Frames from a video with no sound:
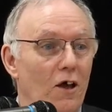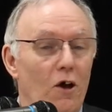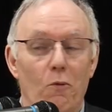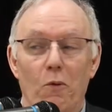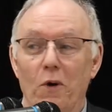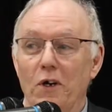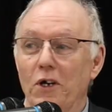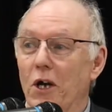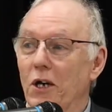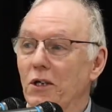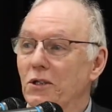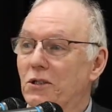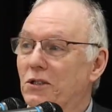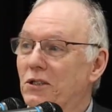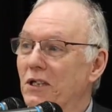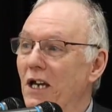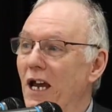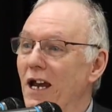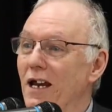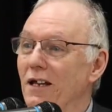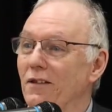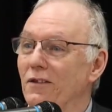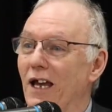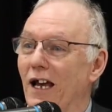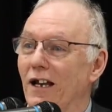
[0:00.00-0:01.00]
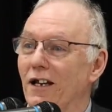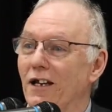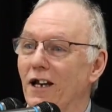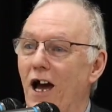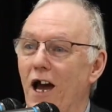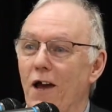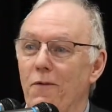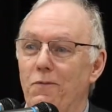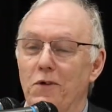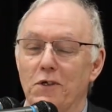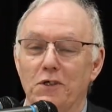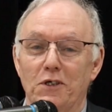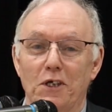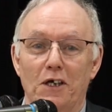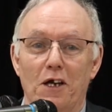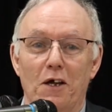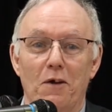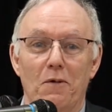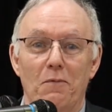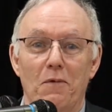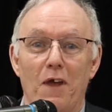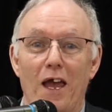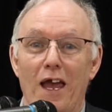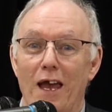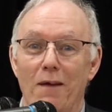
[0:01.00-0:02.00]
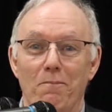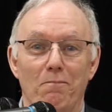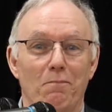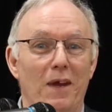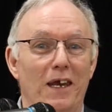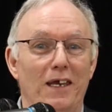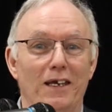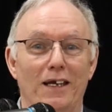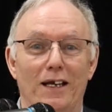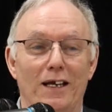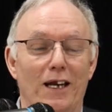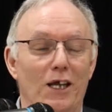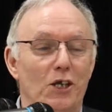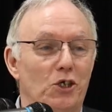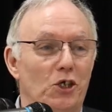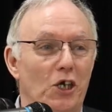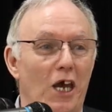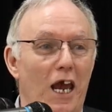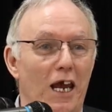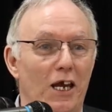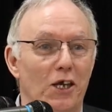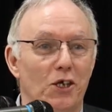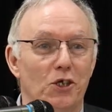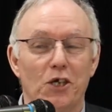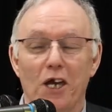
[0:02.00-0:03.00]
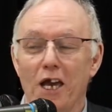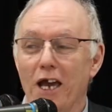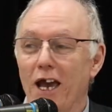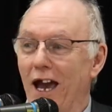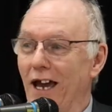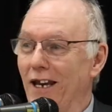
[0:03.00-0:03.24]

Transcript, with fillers: We're not saying that life is going to immediately change